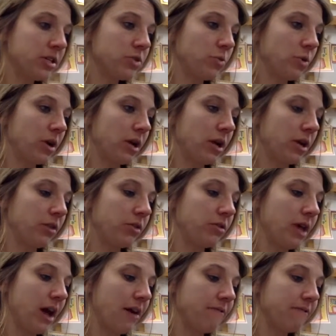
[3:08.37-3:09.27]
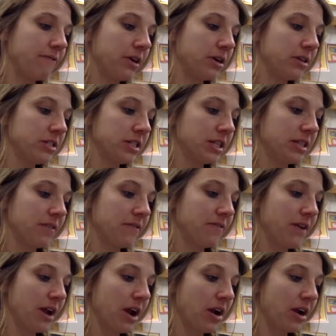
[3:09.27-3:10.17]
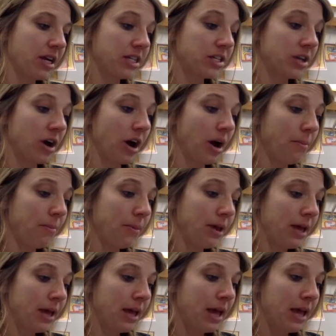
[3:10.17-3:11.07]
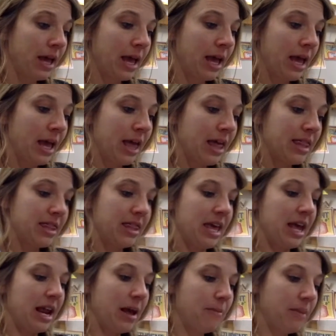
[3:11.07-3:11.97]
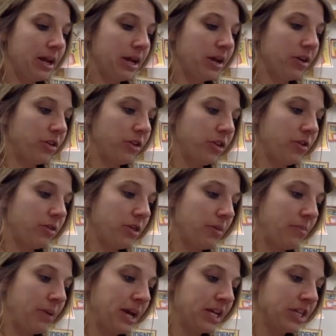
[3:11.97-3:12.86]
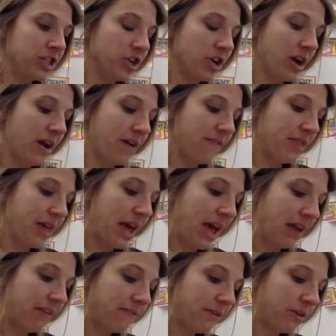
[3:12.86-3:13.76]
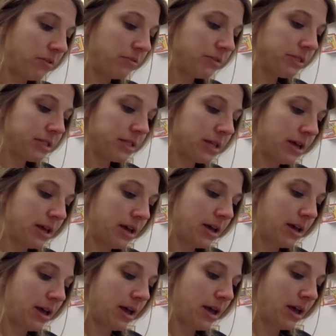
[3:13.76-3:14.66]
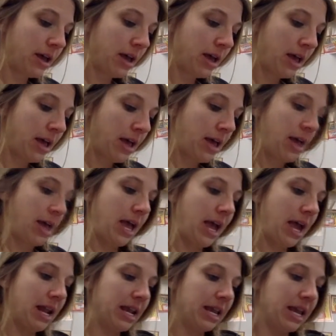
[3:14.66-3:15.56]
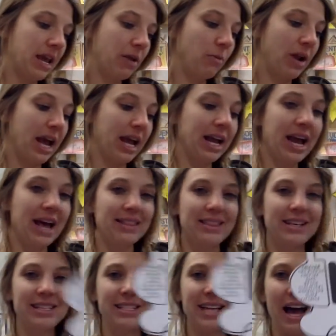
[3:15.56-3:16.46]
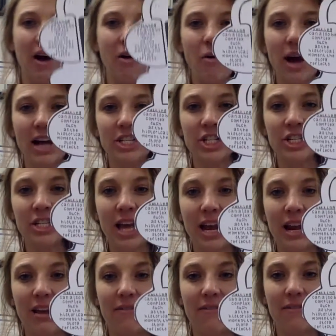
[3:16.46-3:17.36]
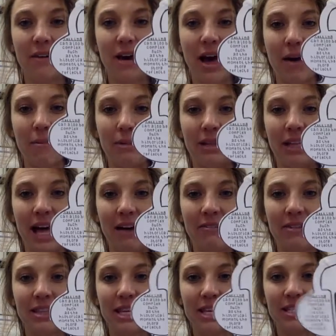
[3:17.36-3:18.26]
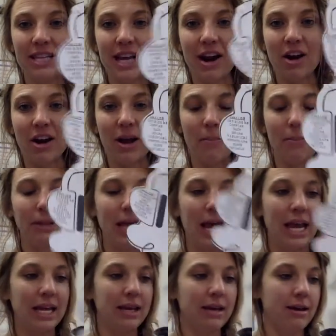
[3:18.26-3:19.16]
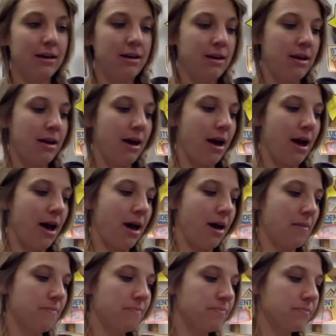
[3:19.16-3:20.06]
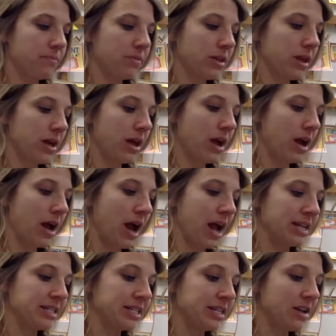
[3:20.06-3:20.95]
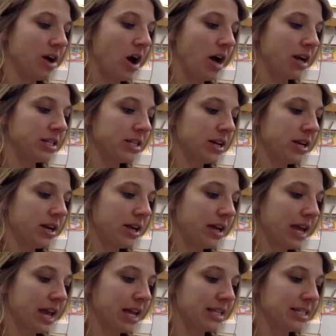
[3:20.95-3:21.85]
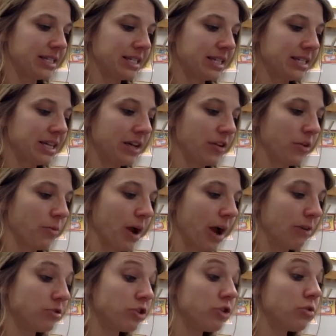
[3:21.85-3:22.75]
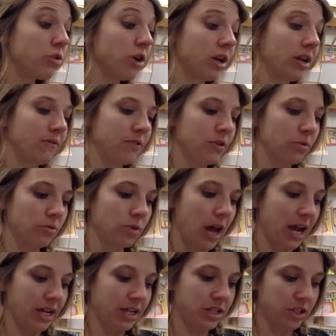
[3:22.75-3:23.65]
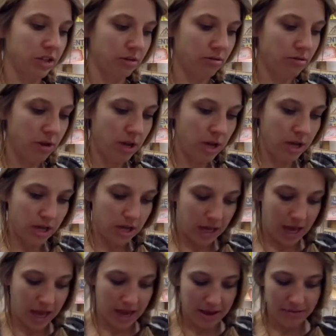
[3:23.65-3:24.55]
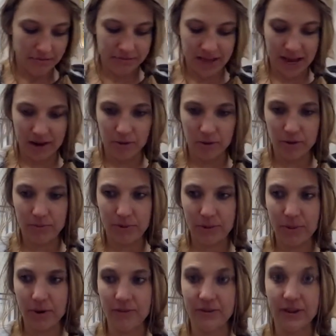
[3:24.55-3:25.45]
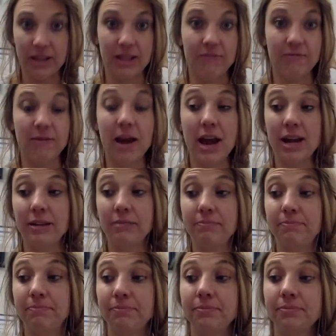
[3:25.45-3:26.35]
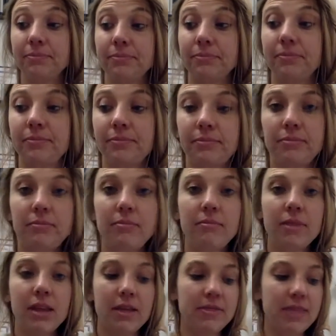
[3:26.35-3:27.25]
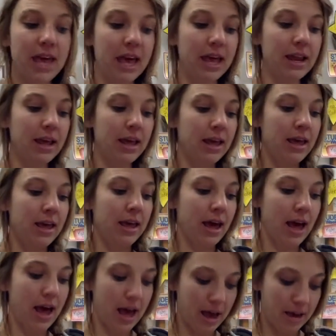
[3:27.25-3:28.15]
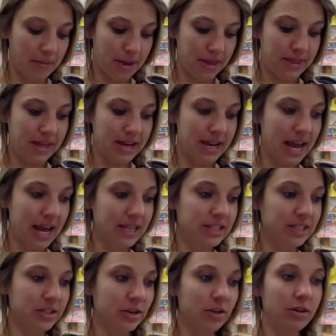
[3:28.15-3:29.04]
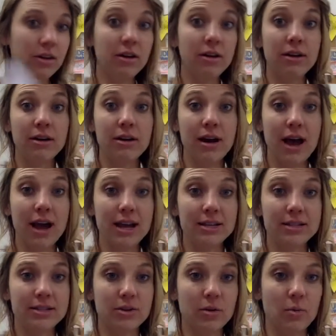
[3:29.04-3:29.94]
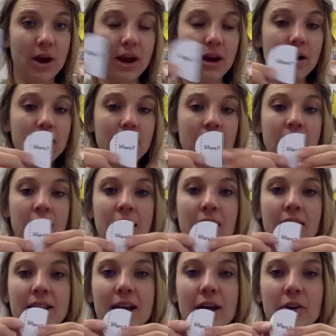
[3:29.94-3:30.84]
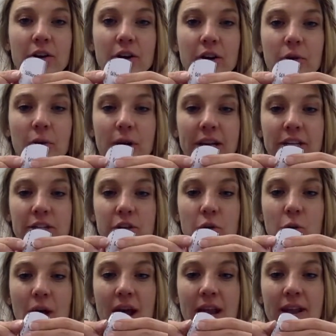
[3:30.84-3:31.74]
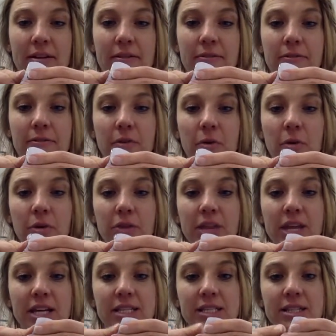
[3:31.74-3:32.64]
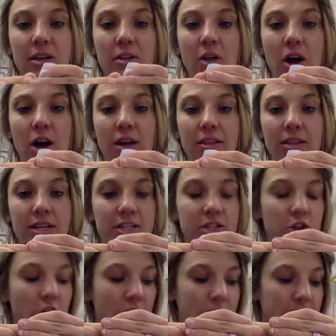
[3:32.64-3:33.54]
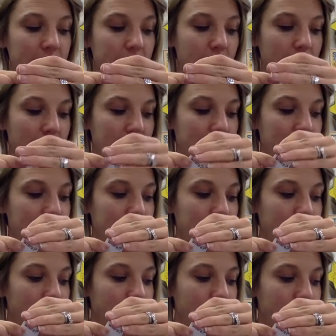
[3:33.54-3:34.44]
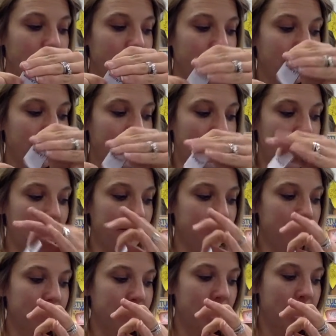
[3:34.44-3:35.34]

So we're going to glue that first at the very top. Then I'm going to glue the picture of the headphones. And again, when I cut this out, I just kind of left this area blank. I did not get as detailed around. You could if you'd like to. Okay, that would be perfectly fine. Then the next little guy is the where. Now you're going to go ahead and fold this along the dotted line here, okay?